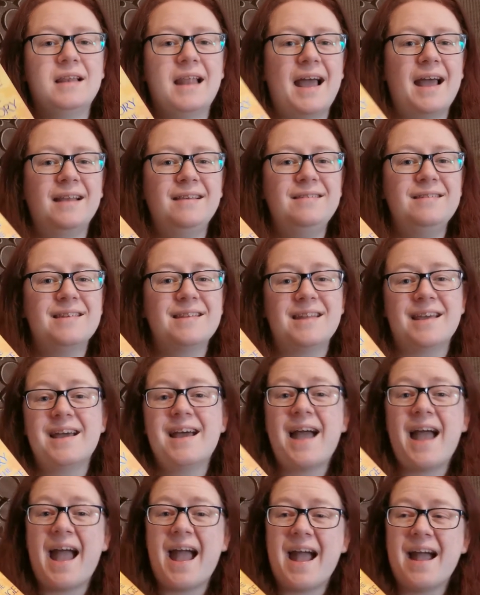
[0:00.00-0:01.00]
land
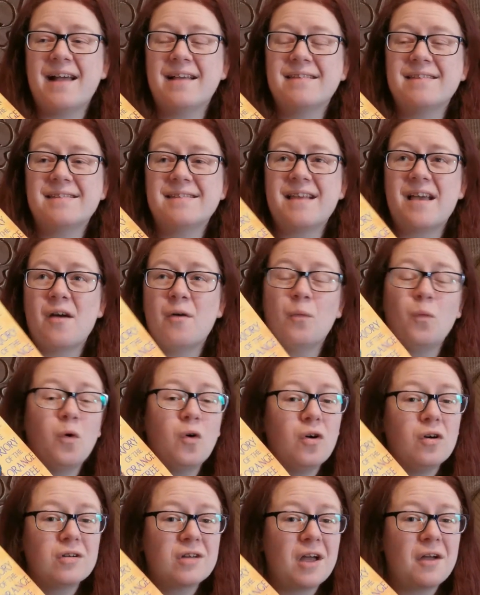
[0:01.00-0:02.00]
that has a
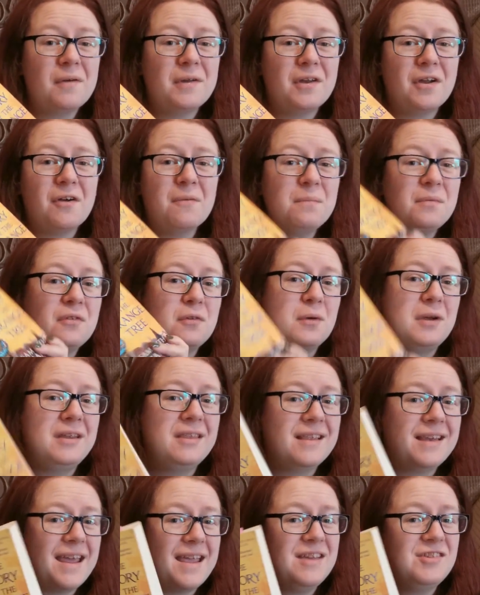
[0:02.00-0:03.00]
war going on between
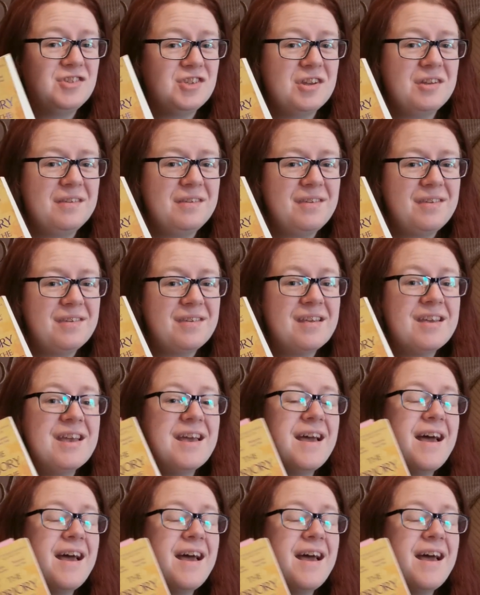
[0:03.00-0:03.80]
the nations,